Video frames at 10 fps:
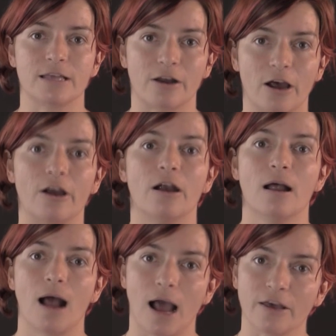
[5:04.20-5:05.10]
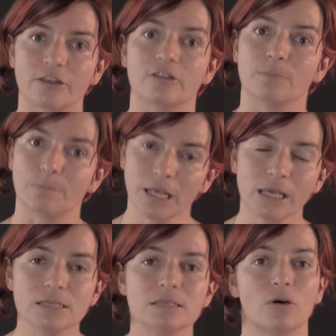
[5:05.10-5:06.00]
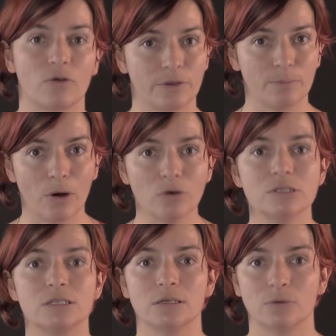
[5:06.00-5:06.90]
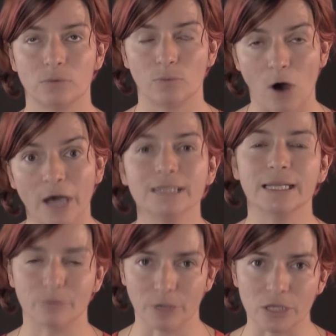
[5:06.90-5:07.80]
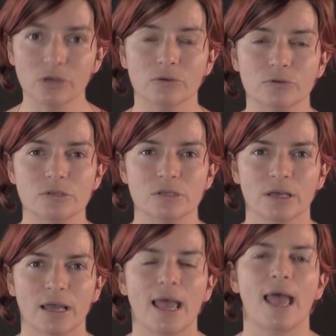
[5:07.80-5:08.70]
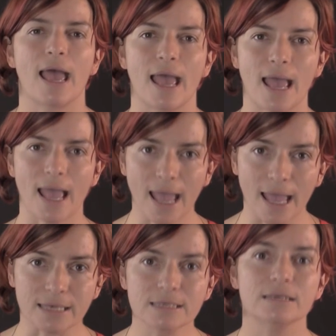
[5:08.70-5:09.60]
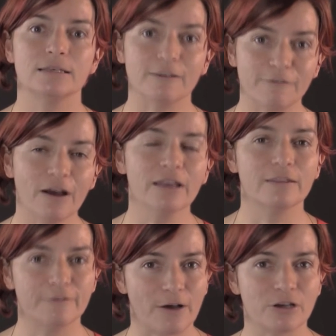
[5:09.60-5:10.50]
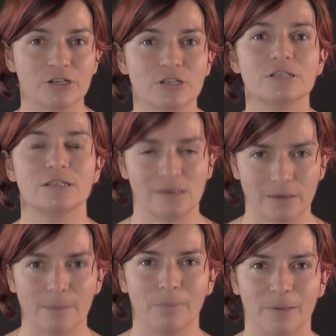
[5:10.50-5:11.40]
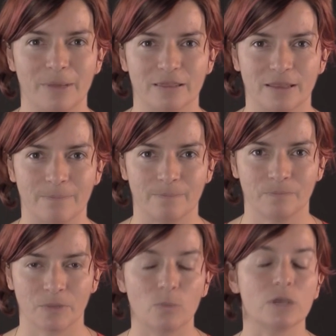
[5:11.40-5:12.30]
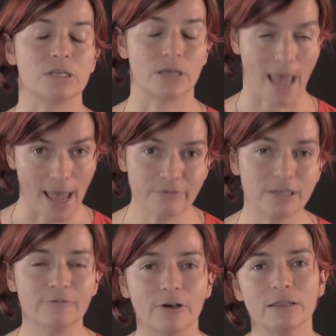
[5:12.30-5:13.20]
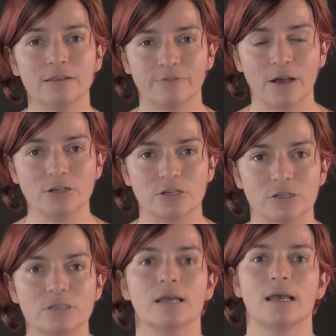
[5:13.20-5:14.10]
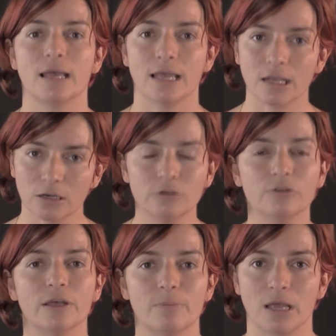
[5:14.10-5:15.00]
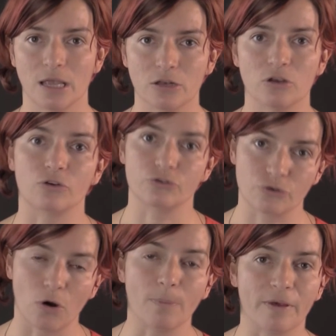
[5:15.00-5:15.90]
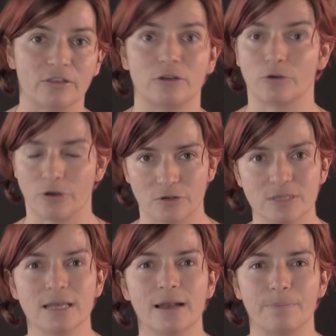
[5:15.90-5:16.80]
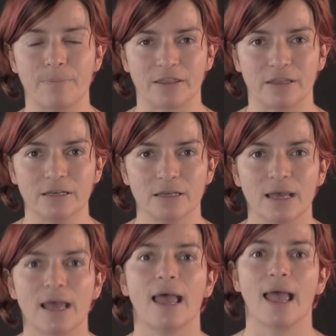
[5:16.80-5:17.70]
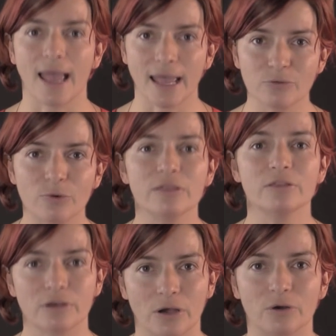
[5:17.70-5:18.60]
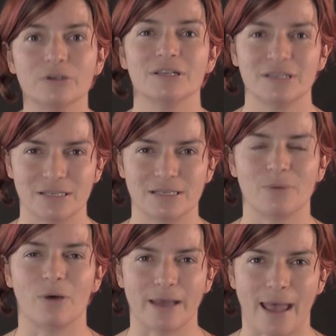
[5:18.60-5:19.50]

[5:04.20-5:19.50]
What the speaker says: that are either the biggest or the most widely reused, and define the functions to implement them. Once you have defined the functions, include them in your draw method or your setup method, and run the code to see what